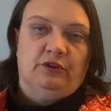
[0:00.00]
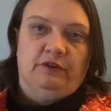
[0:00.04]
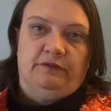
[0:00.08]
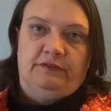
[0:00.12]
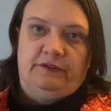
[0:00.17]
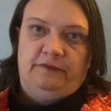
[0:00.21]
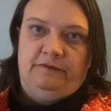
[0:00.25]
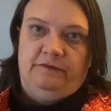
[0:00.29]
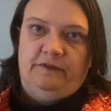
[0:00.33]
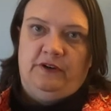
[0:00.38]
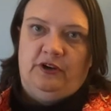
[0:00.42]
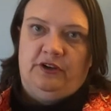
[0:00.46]
of
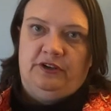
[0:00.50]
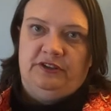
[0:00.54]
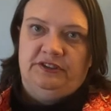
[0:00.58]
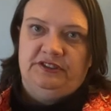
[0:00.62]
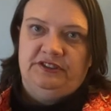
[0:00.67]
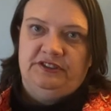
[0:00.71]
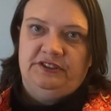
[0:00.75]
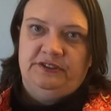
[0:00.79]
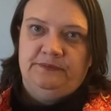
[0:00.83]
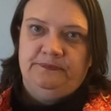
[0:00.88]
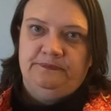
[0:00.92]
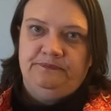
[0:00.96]
the
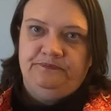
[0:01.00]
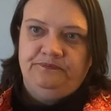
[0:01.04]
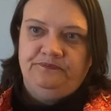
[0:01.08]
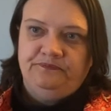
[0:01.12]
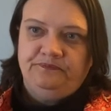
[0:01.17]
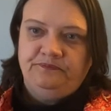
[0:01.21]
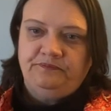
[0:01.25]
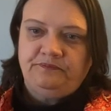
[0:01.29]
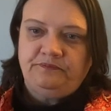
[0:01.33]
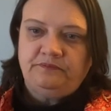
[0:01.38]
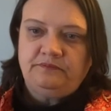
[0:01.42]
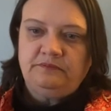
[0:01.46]
forest.
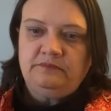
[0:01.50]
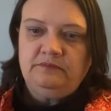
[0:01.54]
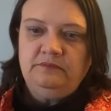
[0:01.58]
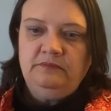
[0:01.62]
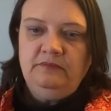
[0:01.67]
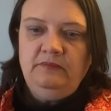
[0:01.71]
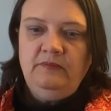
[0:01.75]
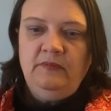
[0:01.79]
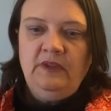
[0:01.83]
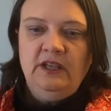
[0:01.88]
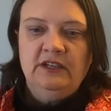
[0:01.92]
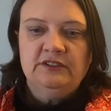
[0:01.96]

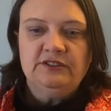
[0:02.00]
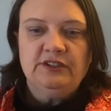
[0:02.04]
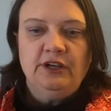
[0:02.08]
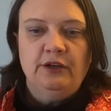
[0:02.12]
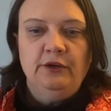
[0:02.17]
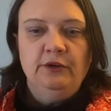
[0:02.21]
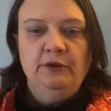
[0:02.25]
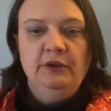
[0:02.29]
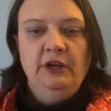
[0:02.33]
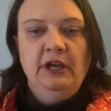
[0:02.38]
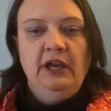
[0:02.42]
So